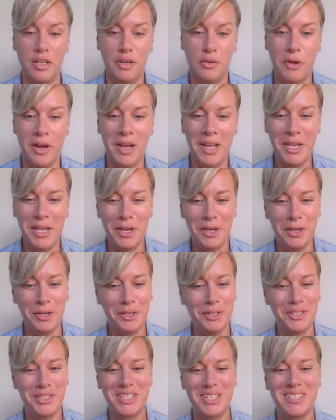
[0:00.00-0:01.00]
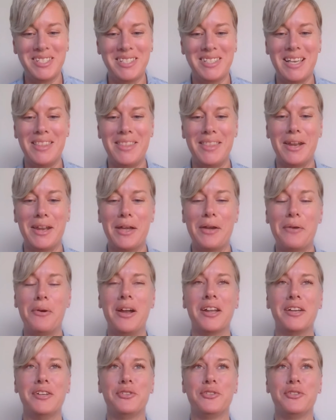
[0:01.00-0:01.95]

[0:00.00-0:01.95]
in what you just said that I want to